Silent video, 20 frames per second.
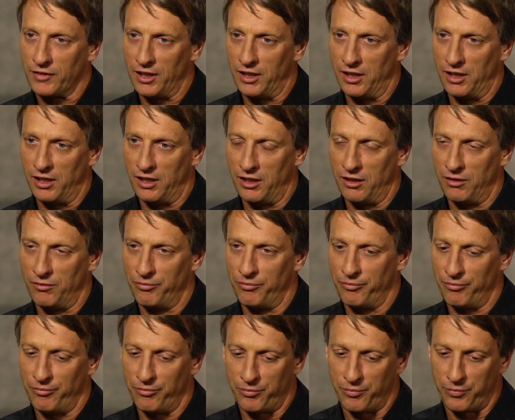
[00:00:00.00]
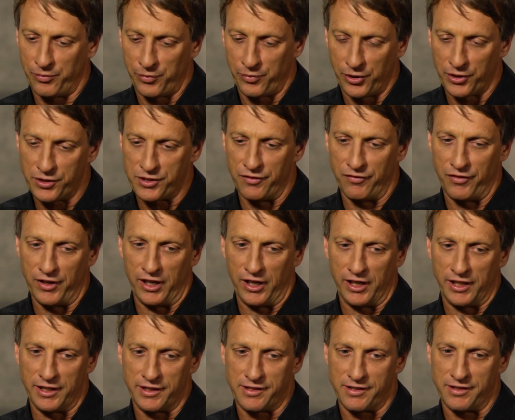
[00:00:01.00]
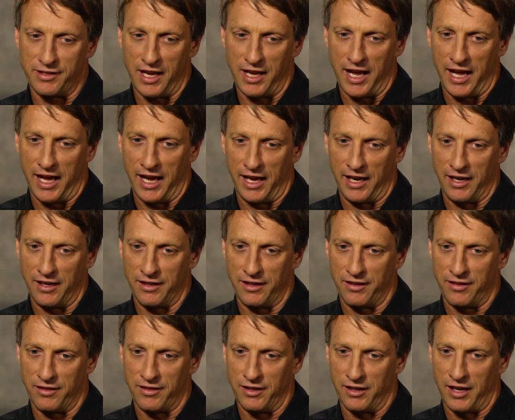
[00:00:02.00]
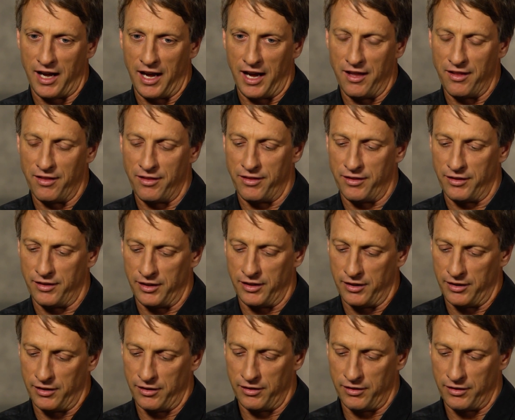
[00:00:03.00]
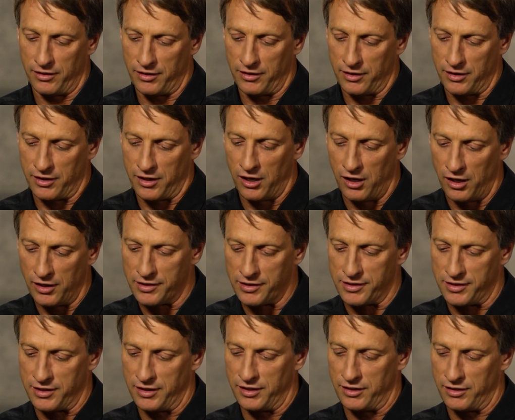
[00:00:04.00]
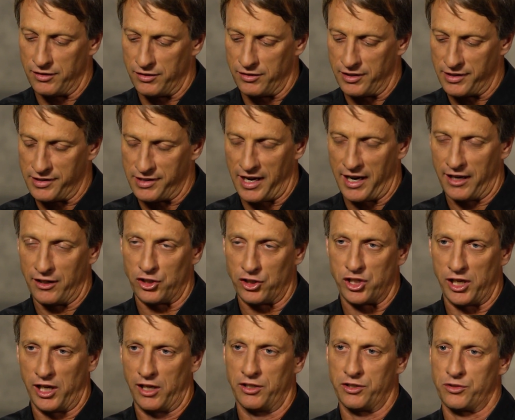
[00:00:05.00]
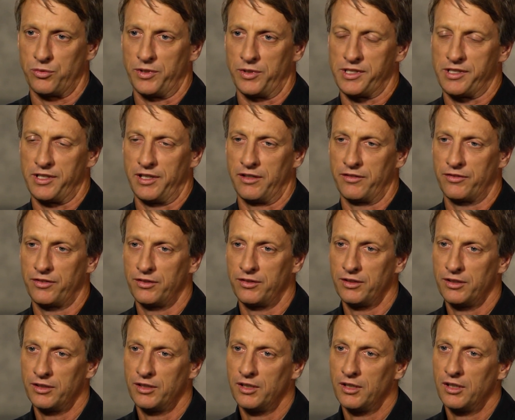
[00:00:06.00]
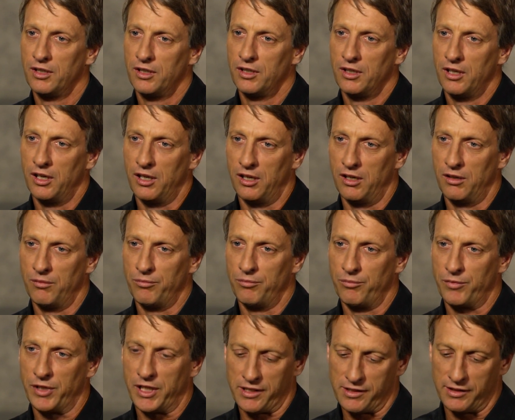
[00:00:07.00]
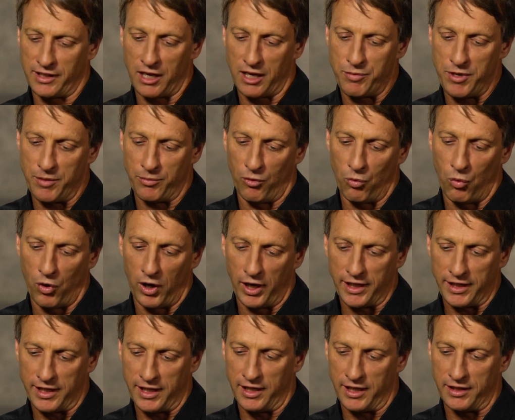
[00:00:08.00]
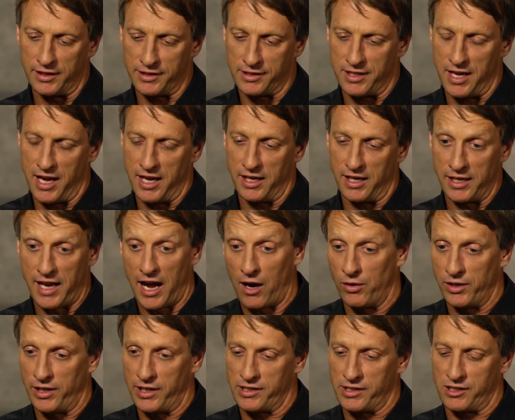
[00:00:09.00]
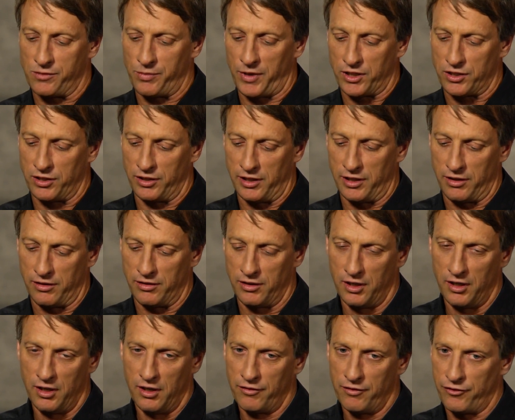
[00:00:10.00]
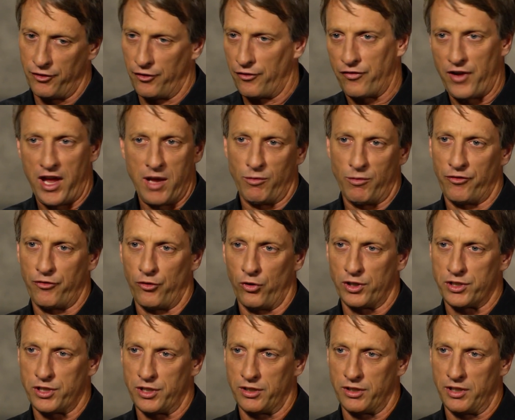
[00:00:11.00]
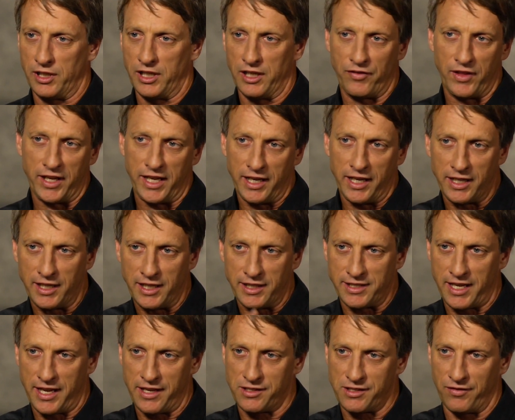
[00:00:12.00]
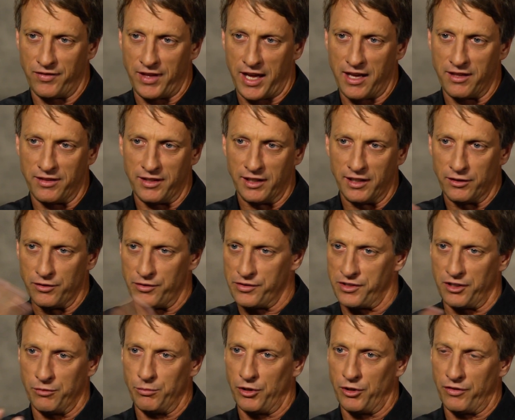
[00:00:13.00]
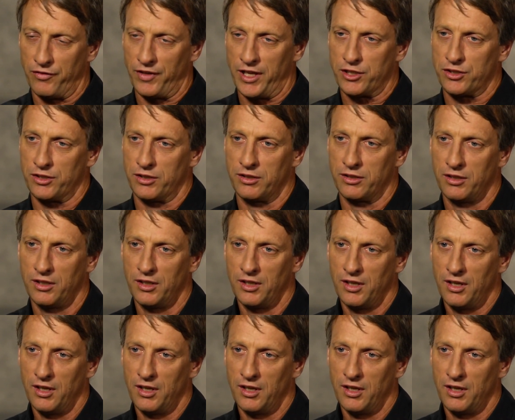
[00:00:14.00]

Um, perseverance and the, the constant desire to challenge oneself. Um, because a lot of people want to get into skating nowadays, especially for fame or fortune. And if they get any taste of that, they lose their motivation.